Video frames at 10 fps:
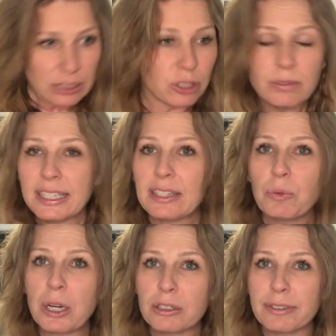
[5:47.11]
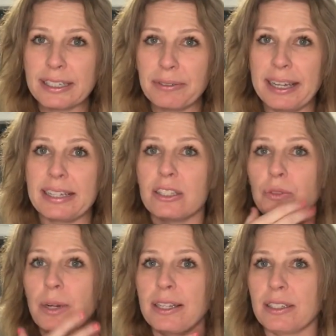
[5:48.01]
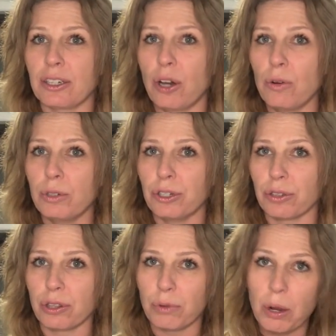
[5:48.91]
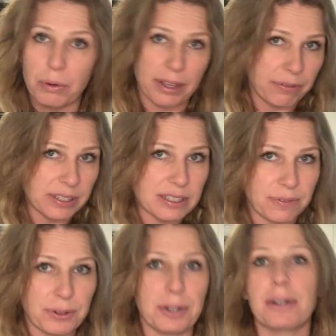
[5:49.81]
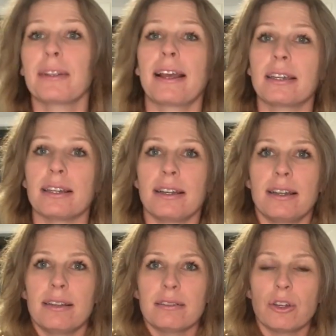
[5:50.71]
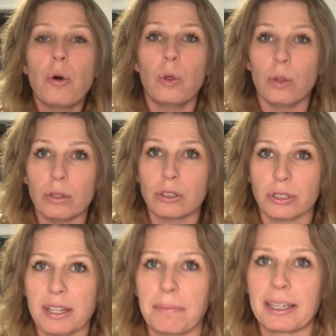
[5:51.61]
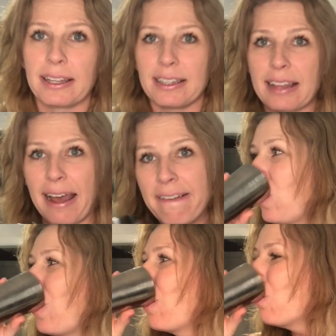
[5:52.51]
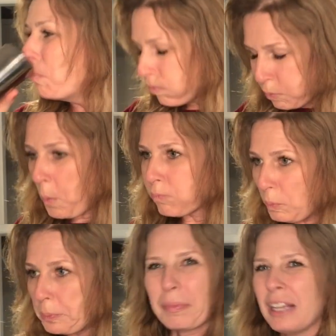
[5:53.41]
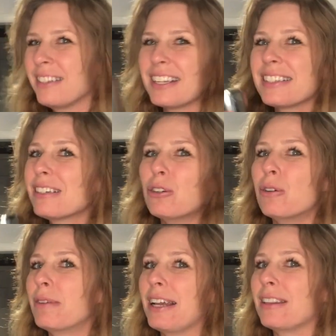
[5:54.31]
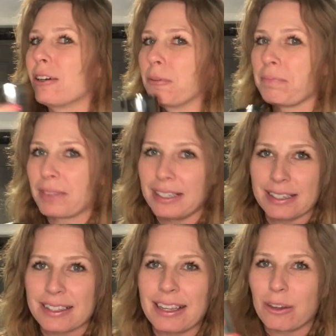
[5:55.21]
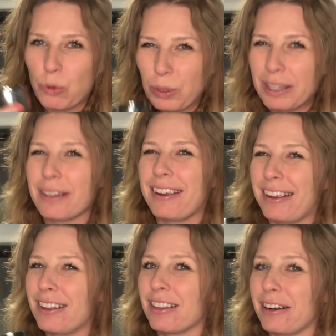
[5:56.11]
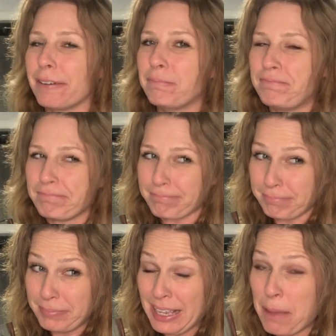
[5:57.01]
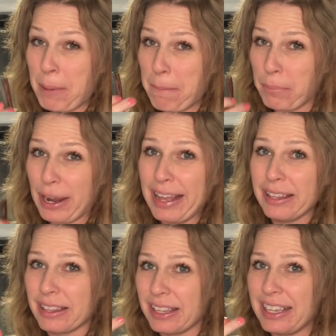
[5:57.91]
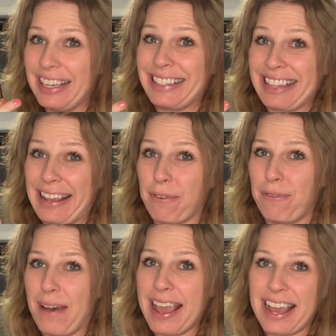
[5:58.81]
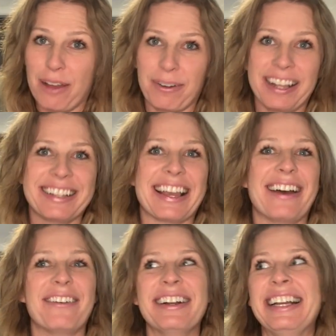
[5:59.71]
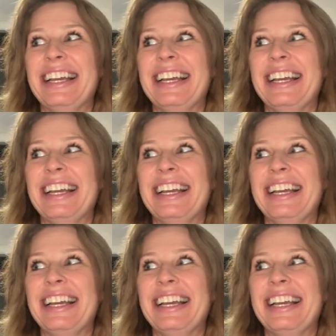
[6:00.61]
Don't take the water right away because you want it to coat your throat if it's for like a, a cold or something like that. It doesn't go away though because it's like oily in there. And my breath is like fire right now.